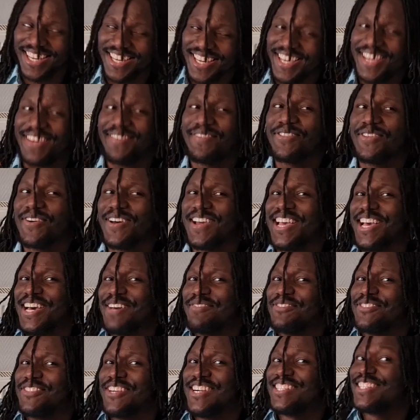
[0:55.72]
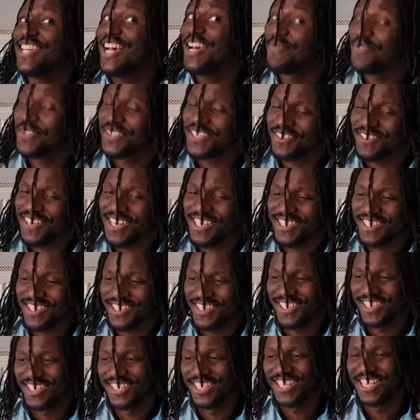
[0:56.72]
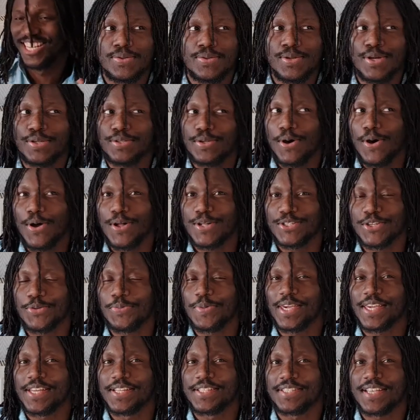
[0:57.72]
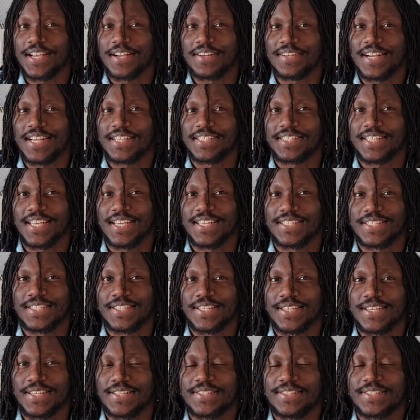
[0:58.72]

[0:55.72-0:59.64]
Even though I have dreads, I'm not a Rasta. Not all Jamaicans are Rastas.